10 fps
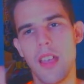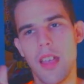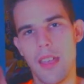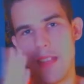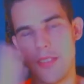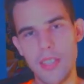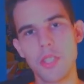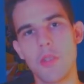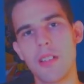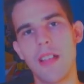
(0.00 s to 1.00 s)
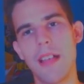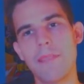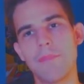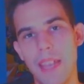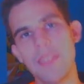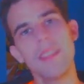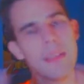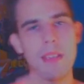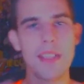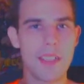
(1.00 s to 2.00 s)
in this storyline, I think it
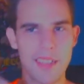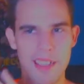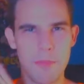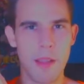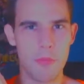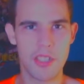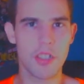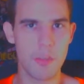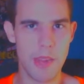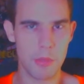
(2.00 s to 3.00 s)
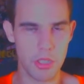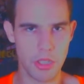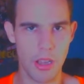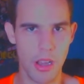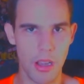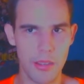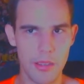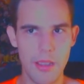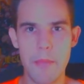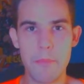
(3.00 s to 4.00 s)
makes sense that Spike would still be able to talk,
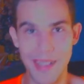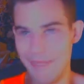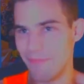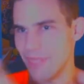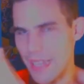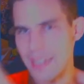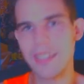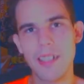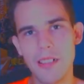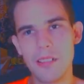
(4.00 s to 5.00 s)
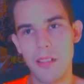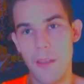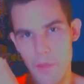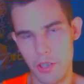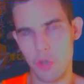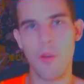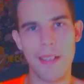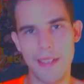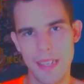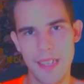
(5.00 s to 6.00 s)
but he's still a very
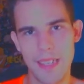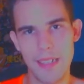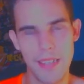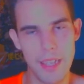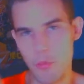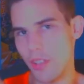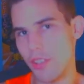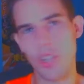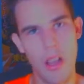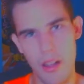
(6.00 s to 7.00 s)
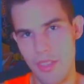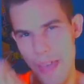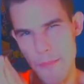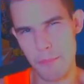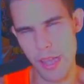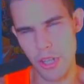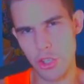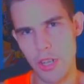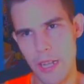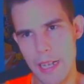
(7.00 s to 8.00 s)
quiet kid. He wouldn't talk that
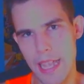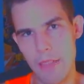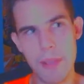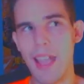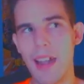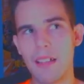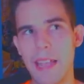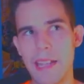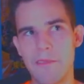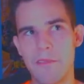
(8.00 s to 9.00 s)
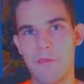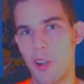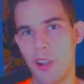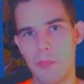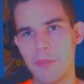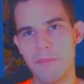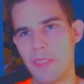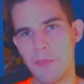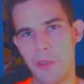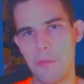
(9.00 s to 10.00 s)
much. It'd be kind of like Ferb
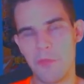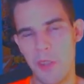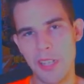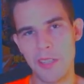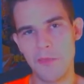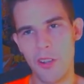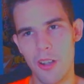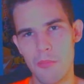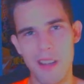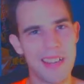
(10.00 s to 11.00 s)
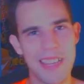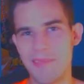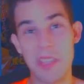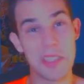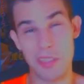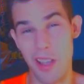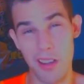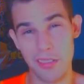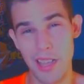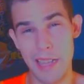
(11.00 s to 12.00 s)
from Phineas and Ferb, where he doesn't talk a
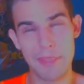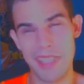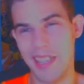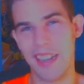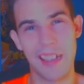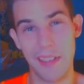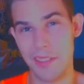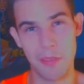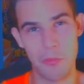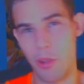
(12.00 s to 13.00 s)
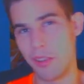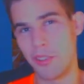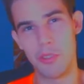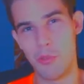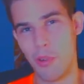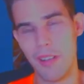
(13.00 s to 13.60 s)
lot. He kind of has like one or two.